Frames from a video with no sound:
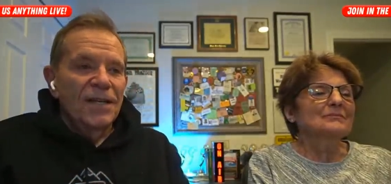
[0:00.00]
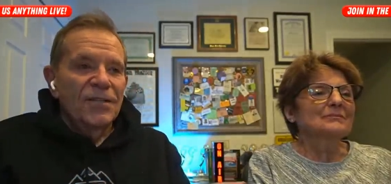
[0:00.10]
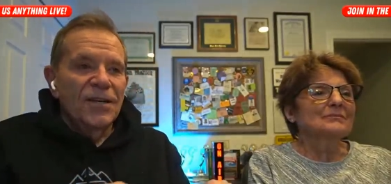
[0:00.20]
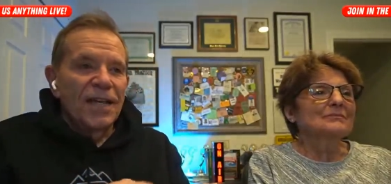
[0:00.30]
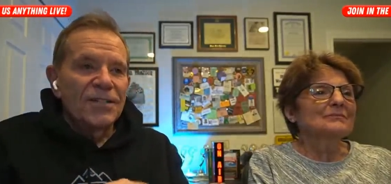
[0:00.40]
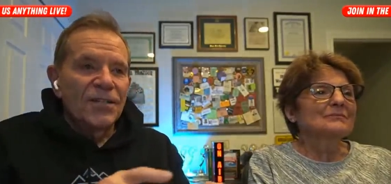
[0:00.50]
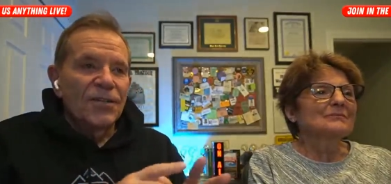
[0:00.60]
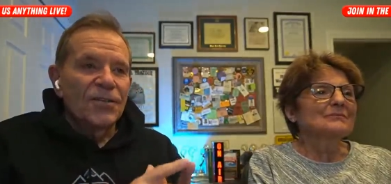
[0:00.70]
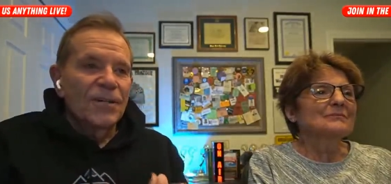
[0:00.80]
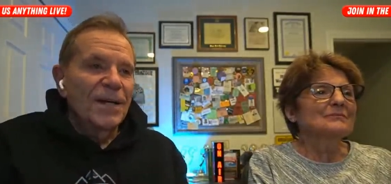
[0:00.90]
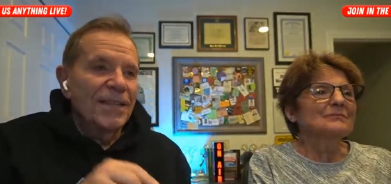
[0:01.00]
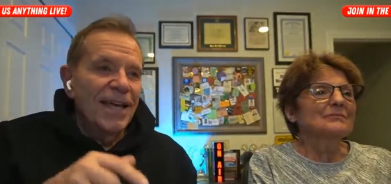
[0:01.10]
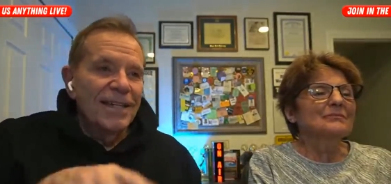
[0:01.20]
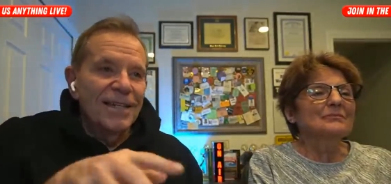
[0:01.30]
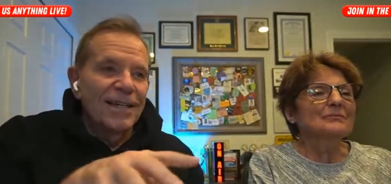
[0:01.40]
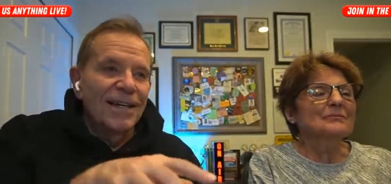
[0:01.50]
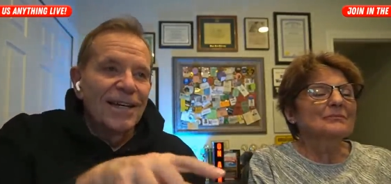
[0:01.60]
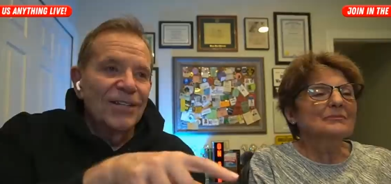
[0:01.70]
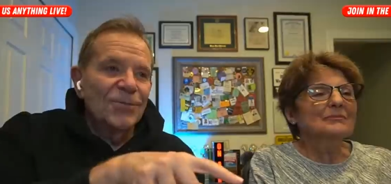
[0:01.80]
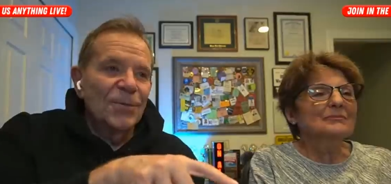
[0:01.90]
Speaker 1: You guys can learn about that
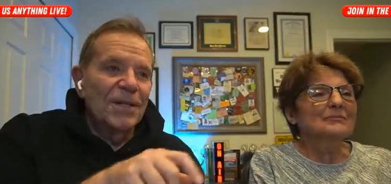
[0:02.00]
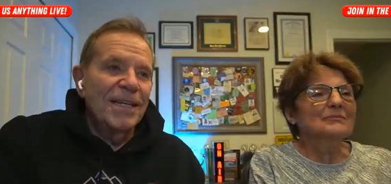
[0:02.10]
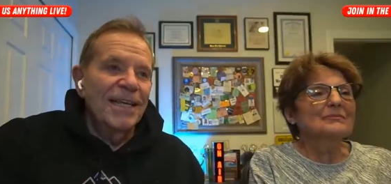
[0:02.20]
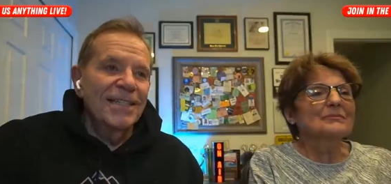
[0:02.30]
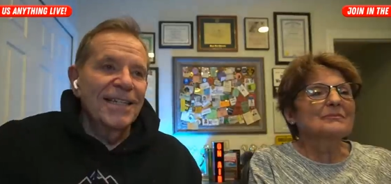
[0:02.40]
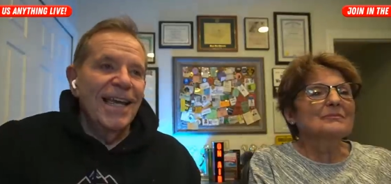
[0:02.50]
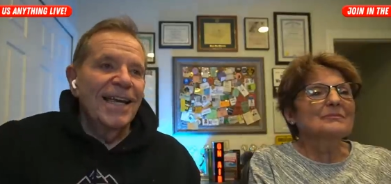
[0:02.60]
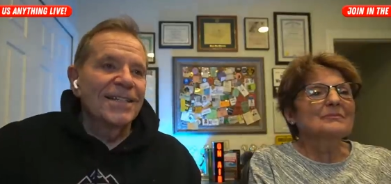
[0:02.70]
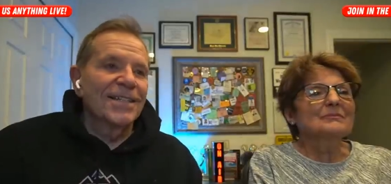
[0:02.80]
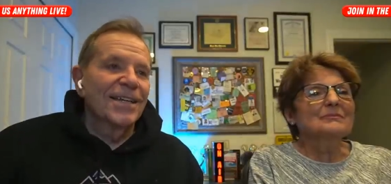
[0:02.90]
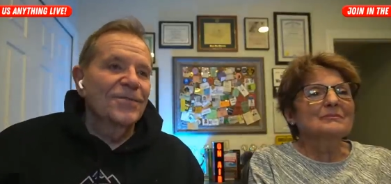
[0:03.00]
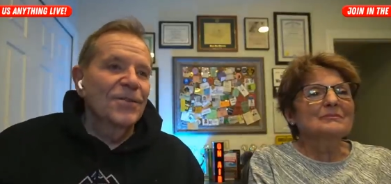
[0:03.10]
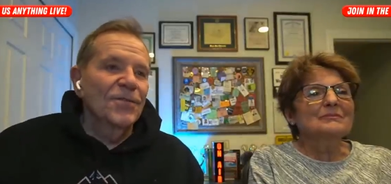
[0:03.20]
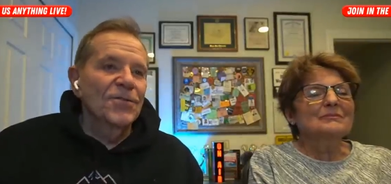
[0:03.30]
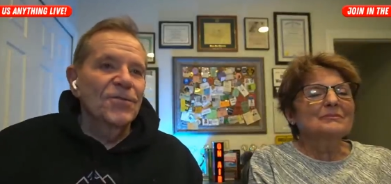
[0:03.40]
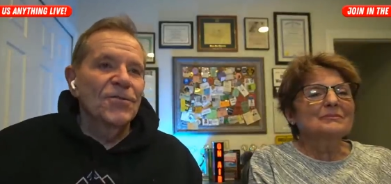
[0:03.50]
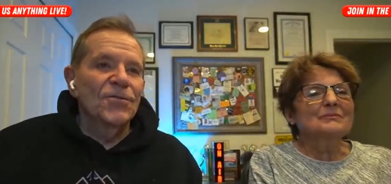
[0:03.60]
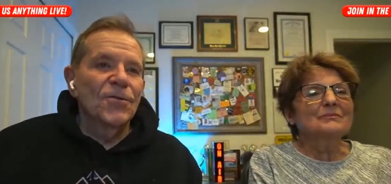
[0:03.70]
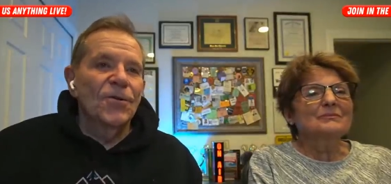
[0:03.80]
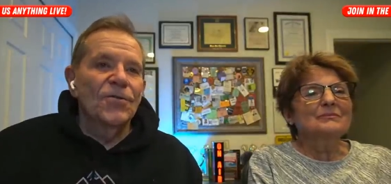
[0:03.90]
elsewhere. But Nancy asked, have you ever used
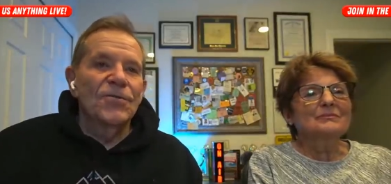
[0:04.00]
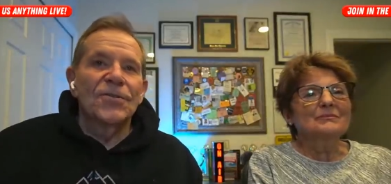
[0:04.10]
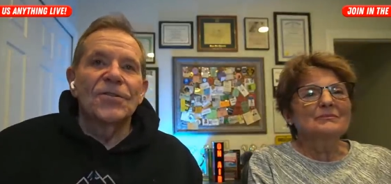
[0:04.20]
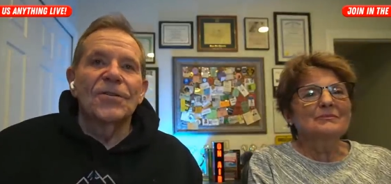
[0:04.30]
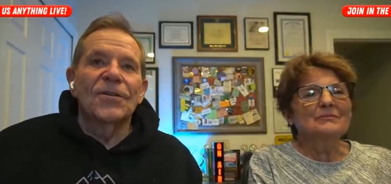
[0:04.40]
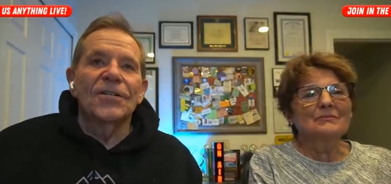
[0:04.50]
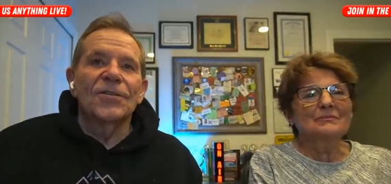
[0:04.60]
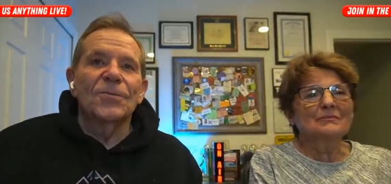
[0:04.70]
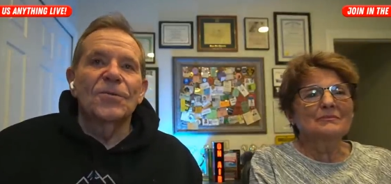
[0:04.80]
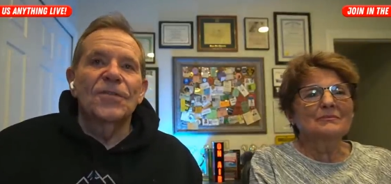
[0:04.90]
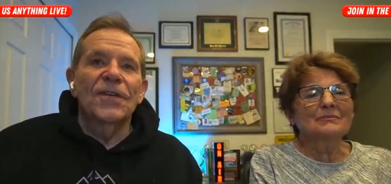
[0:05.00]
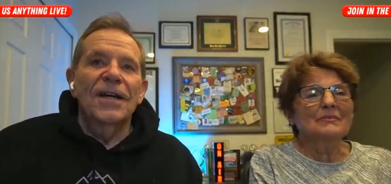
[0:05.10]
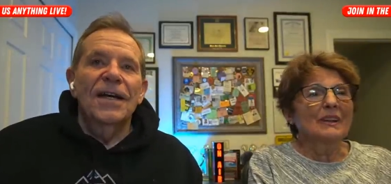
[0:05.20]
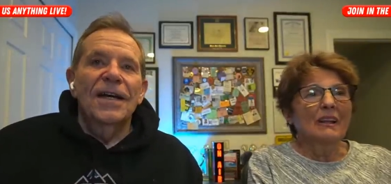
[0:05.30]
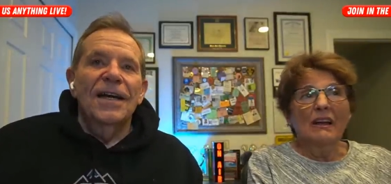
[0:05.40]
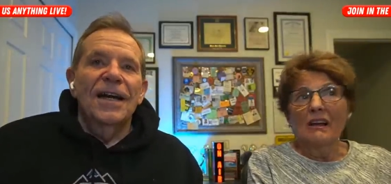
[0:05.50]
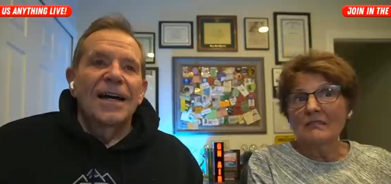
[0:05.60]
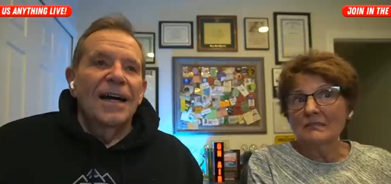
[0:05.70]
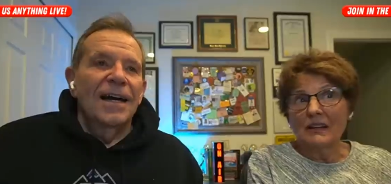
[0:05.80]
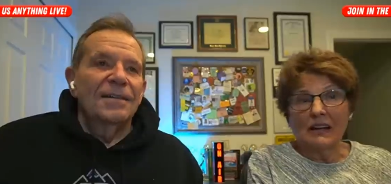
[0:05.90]
your drone to look at the roof?
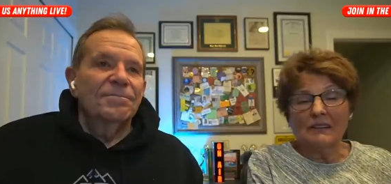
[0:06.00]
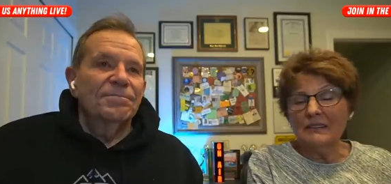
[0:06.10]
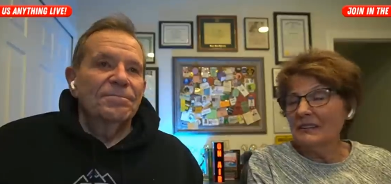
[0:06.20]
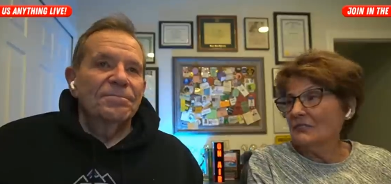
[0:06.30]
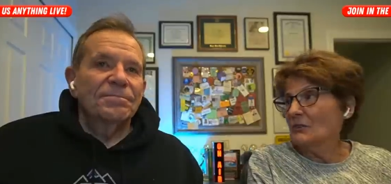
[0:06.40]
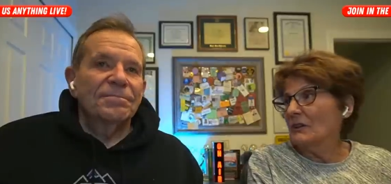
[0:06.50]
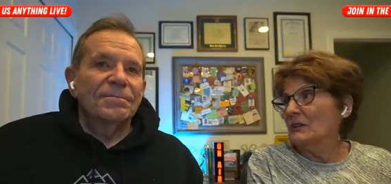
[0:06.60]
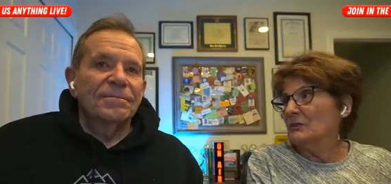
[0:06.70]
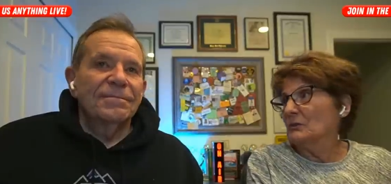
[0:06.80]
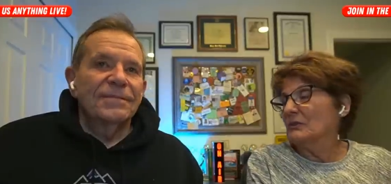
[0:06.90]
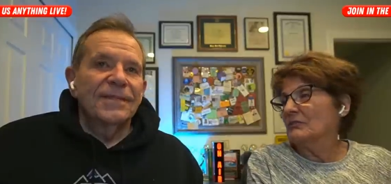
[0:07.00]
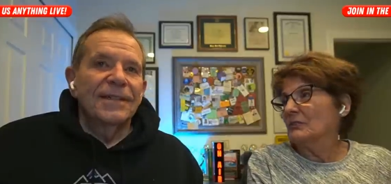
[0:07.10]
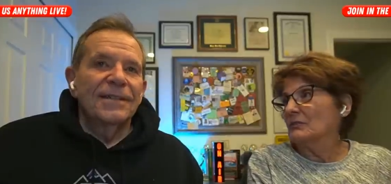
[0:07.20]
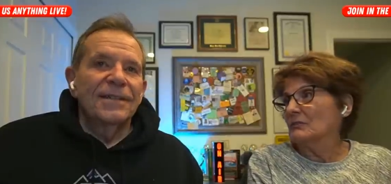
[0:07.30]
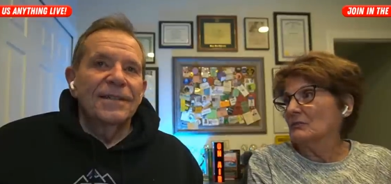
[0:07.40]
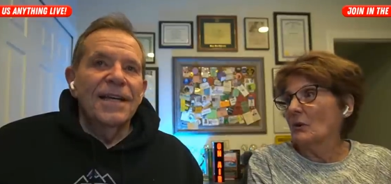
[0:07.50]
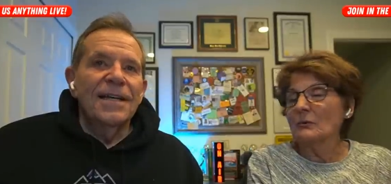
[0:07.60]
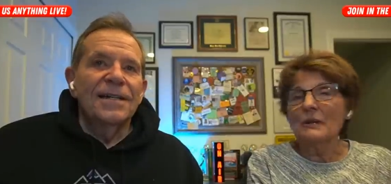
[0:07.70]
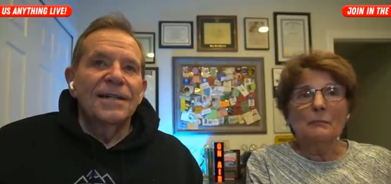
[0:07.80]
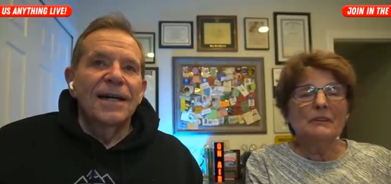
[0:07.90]
Speaker 2: I think that's a great use of your
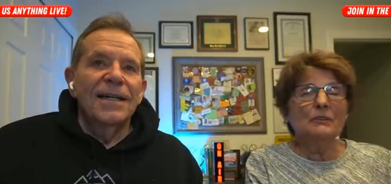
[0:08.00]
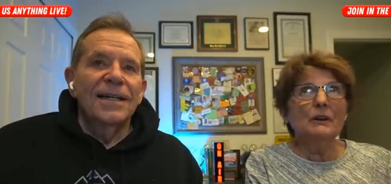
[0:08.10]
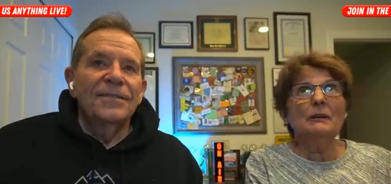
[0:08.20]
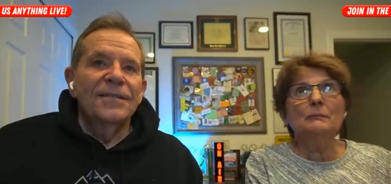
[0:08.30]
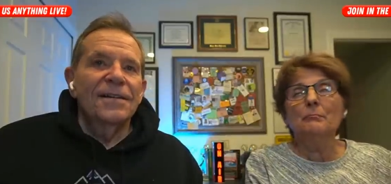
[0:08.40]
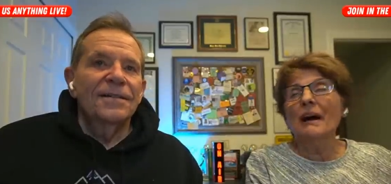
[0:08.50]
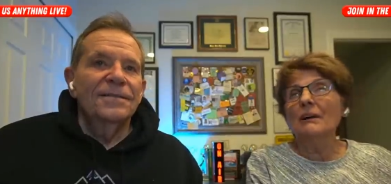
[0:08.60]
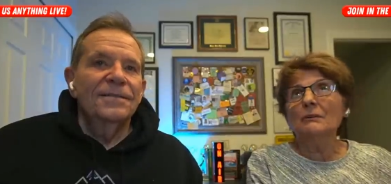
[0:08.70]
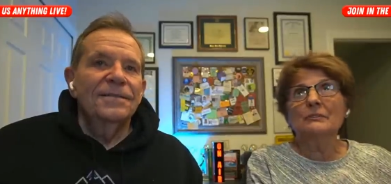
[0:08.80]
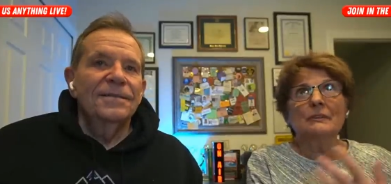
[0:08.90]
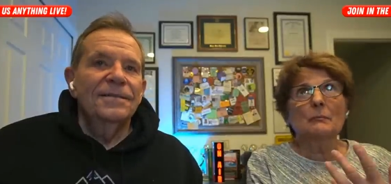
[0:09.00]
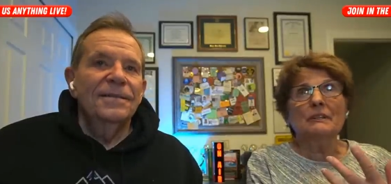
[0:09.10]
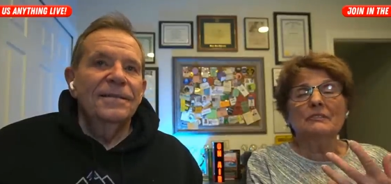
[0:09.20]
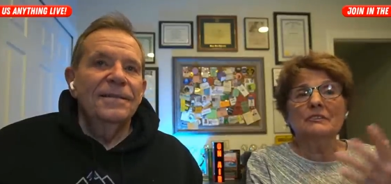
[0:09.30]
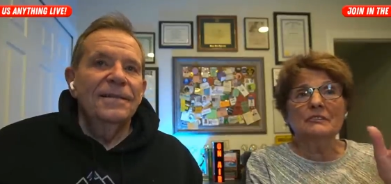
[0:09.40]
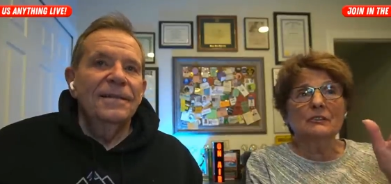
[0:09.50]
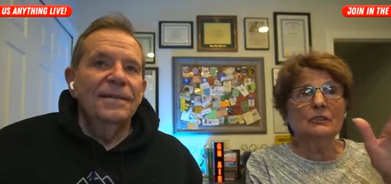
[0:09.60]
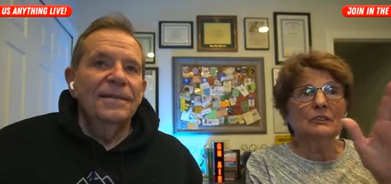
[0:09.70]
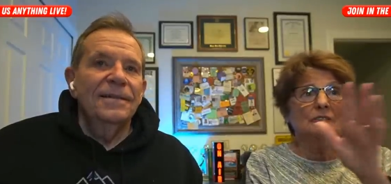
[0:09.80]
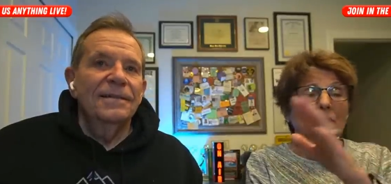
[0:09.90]
drone. Yeah, borrow somebody's just to
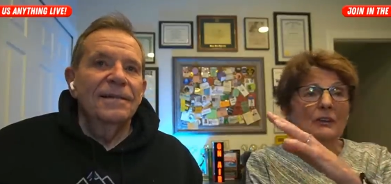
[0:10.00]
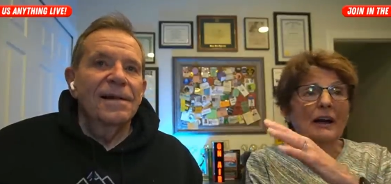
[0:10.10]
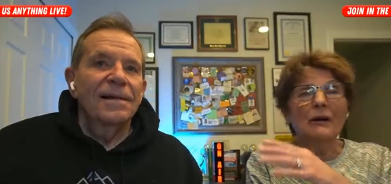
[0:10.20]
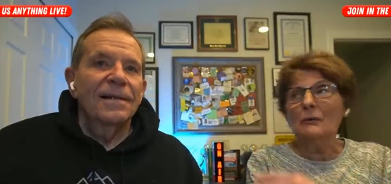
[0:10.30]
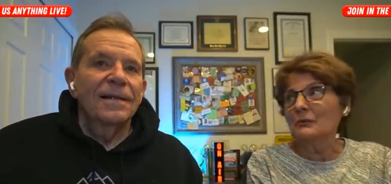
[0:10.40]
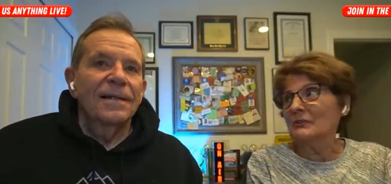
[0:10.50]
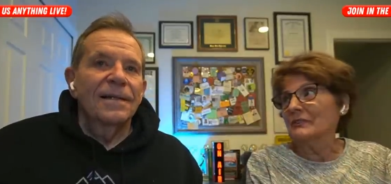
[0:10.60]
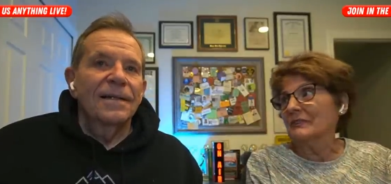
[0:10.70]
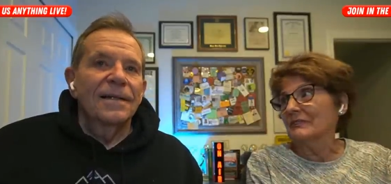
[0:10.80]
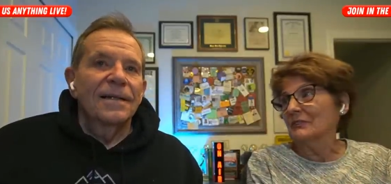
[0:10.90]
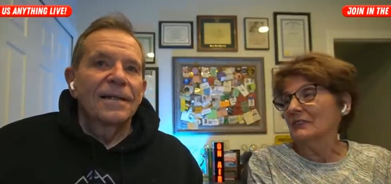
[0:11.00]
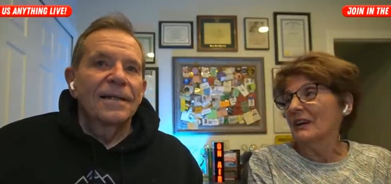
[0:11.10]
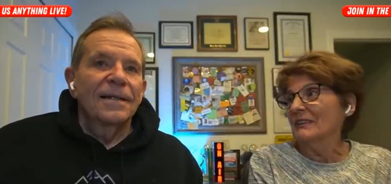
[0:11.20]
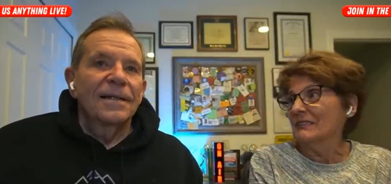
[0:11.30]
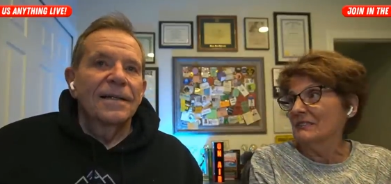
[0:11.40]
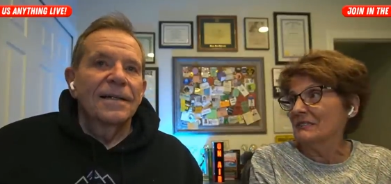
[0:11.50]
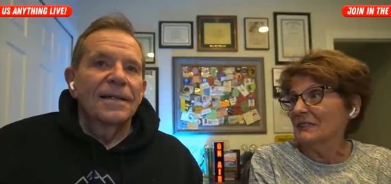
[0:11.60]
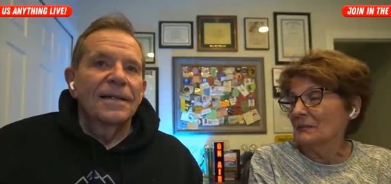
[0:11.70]
look at your house and your yard and